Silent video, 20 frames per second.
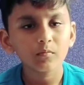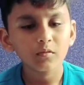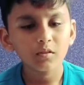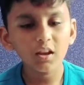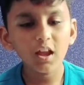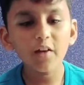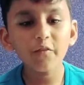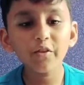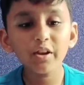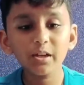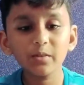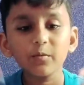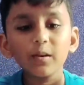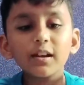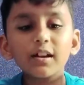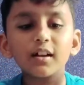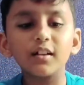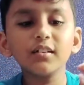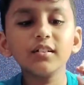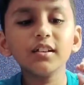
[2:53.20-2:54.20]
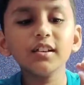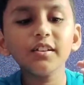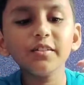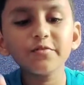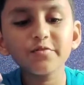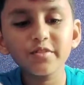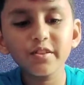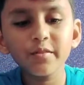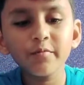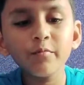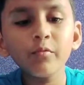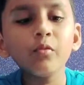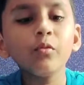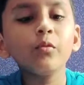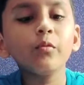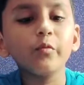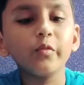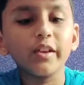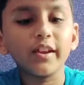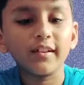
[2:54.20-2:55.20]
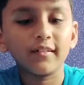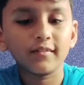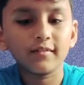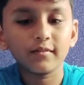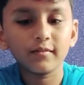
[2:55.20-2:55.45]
Now it will continuously moving